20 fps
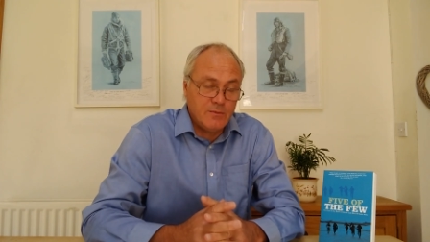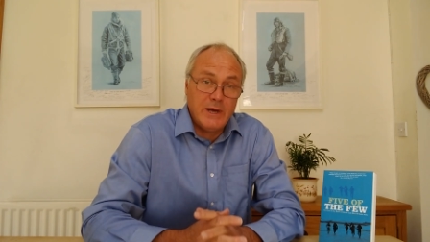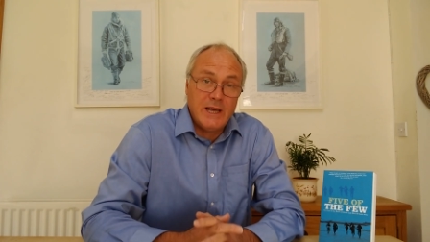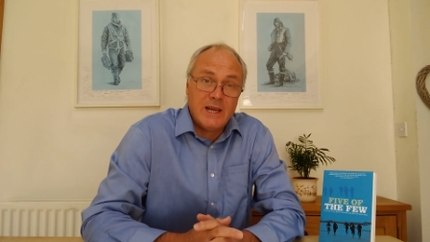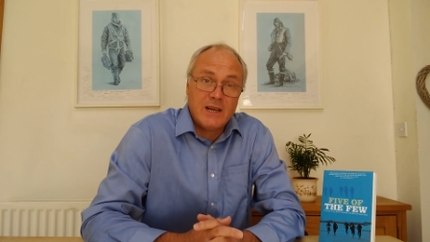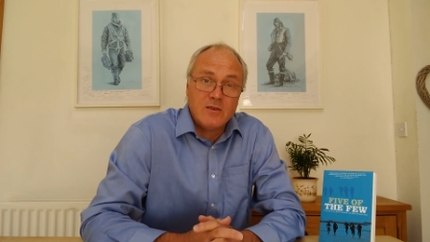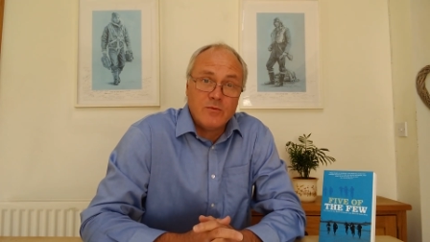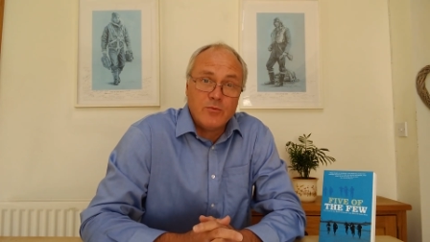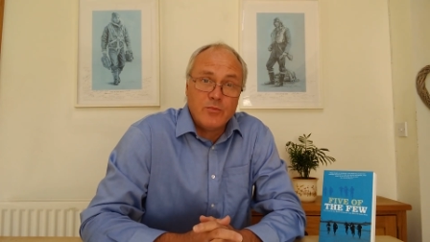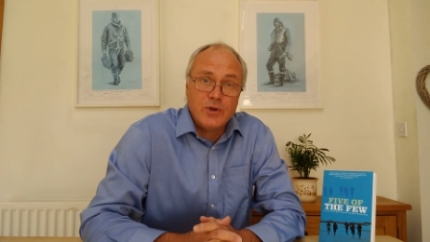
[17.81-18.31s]

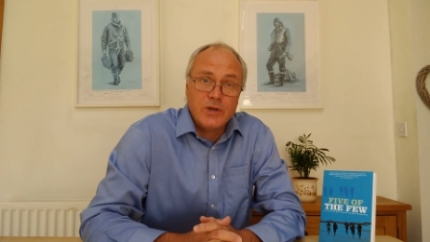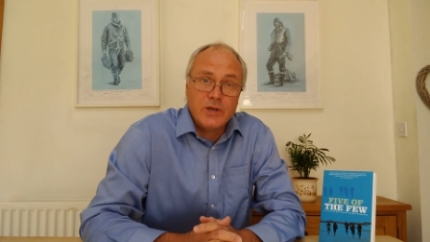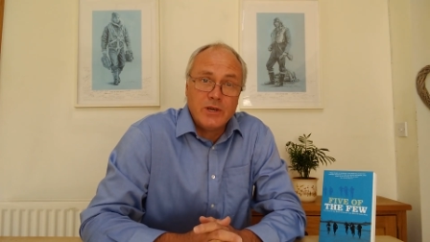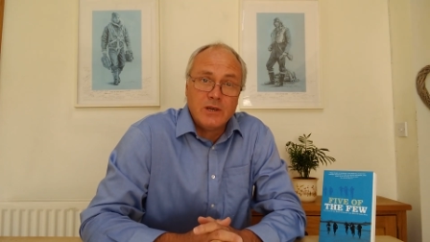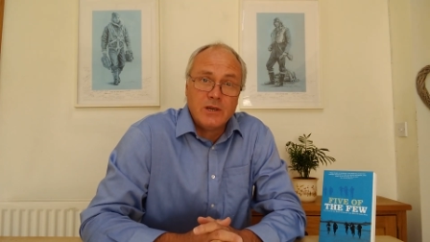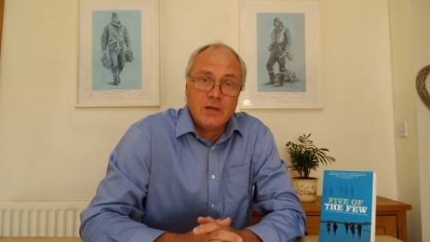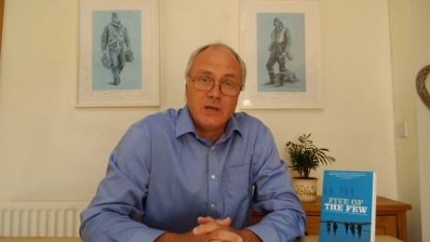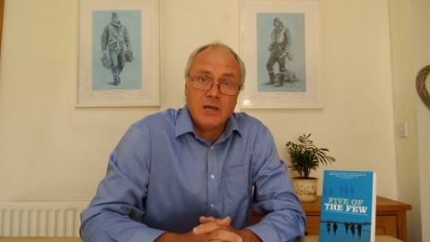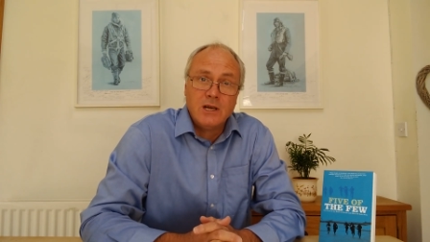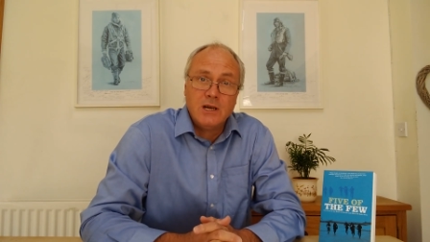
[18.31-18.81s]
Battle of
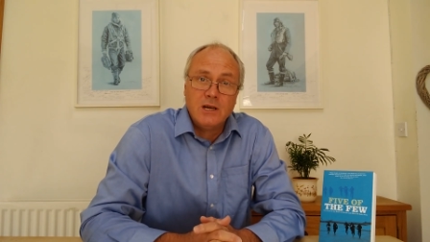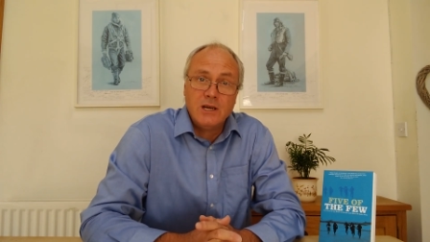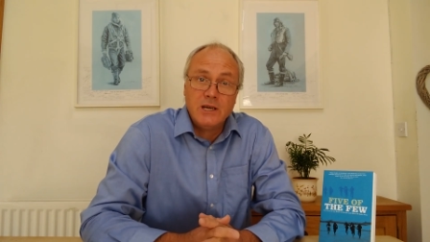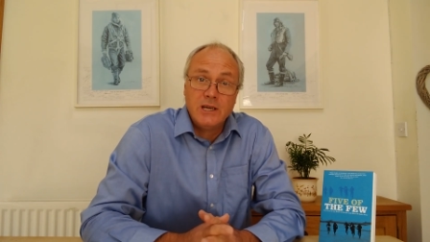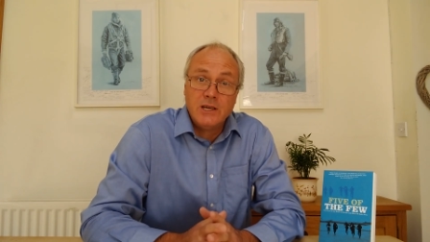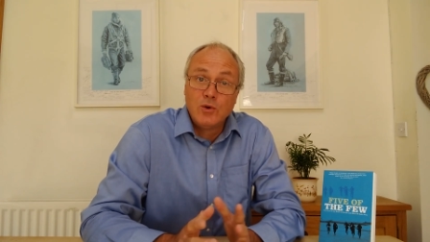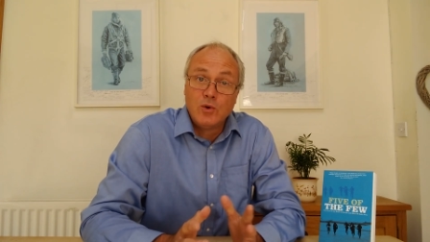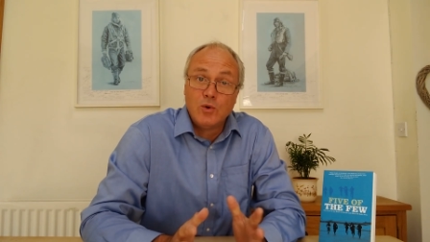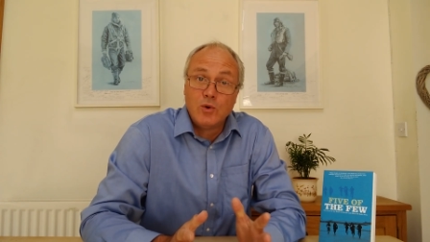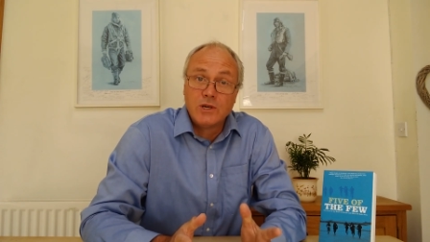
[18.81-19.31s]
Britain uh,
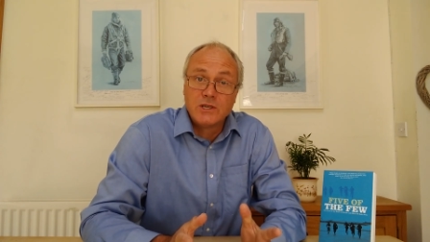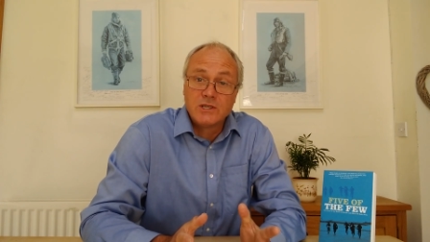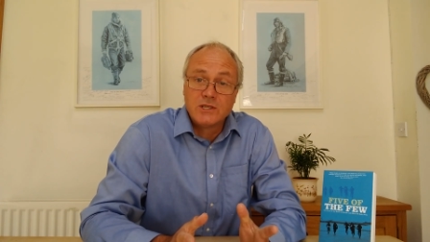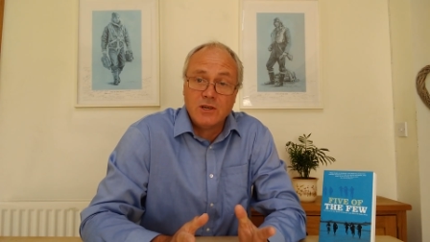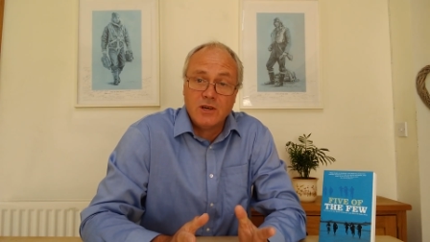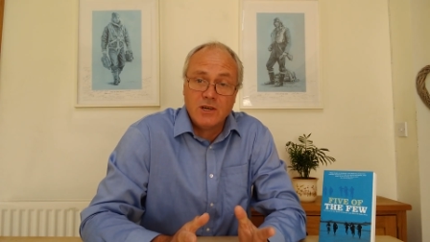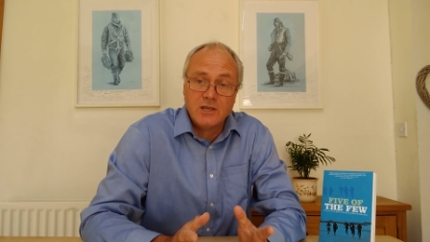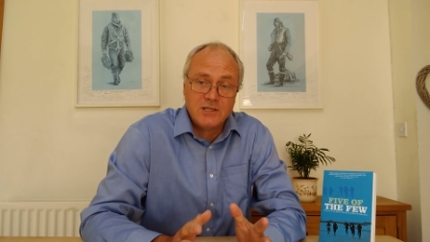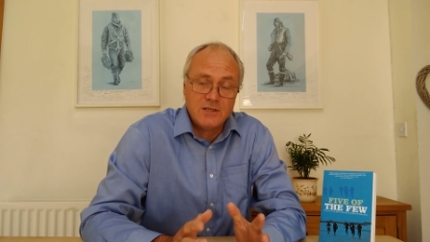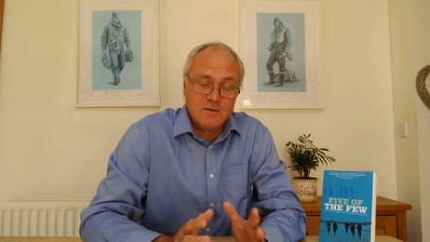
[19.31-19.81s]
in August
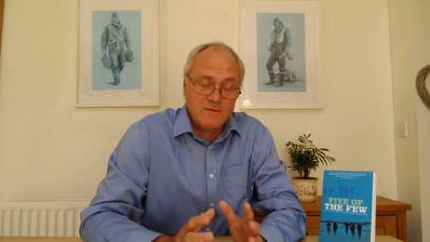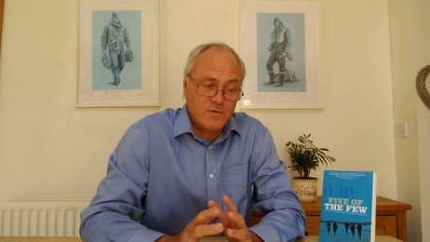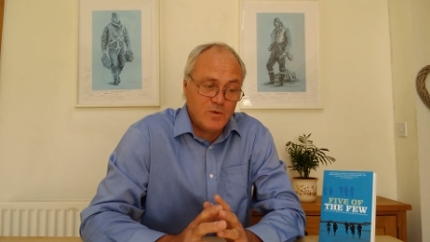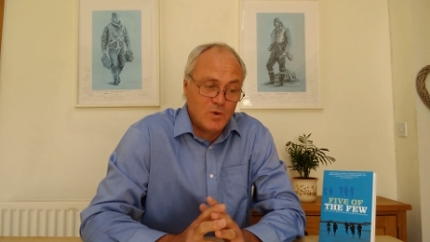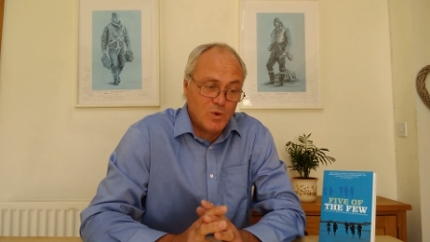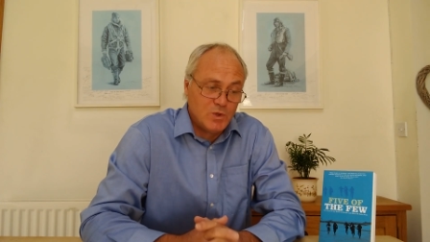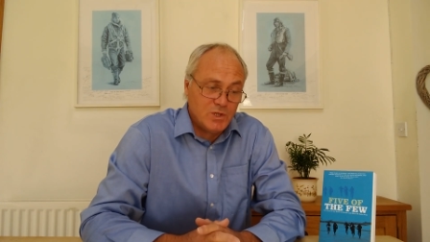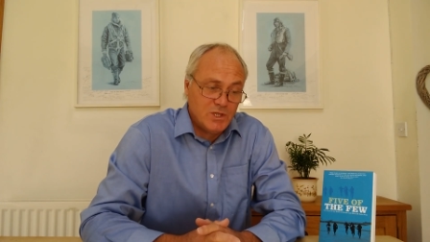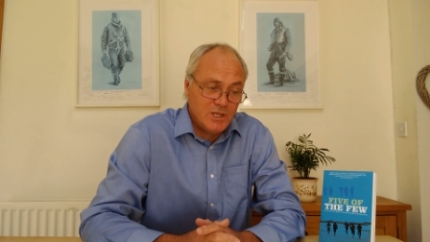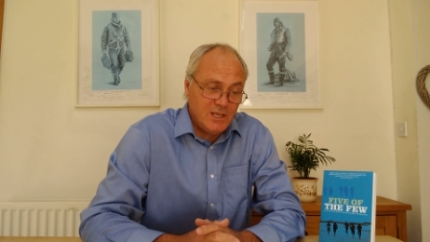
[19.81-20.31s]

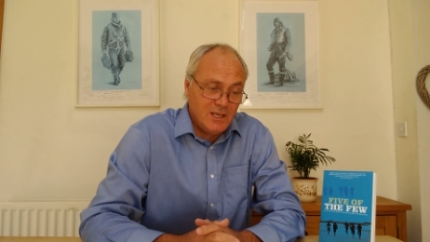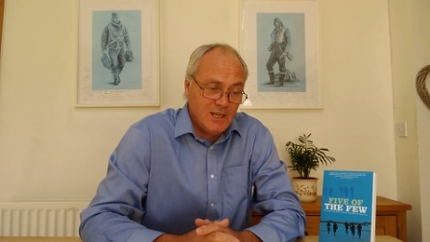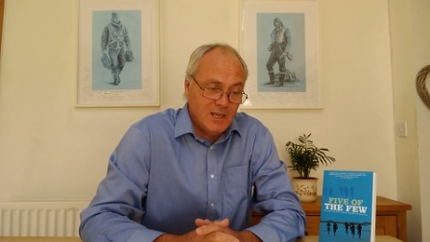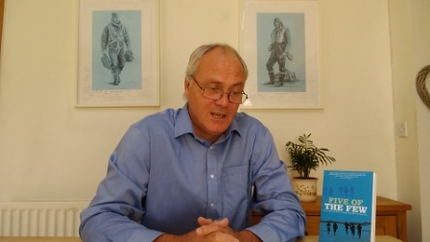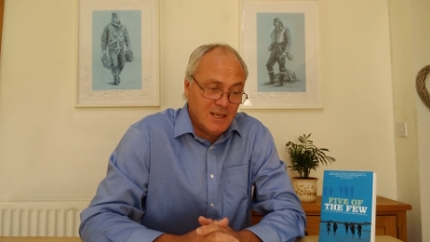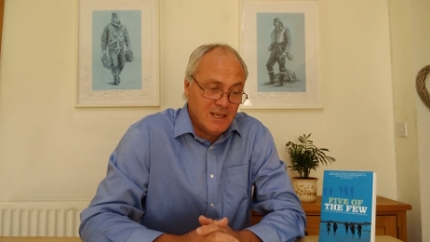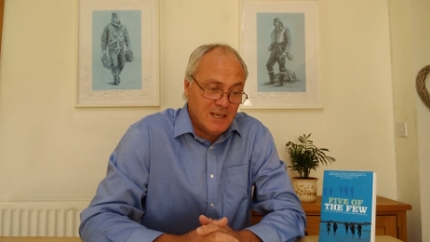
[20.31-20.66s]
1940.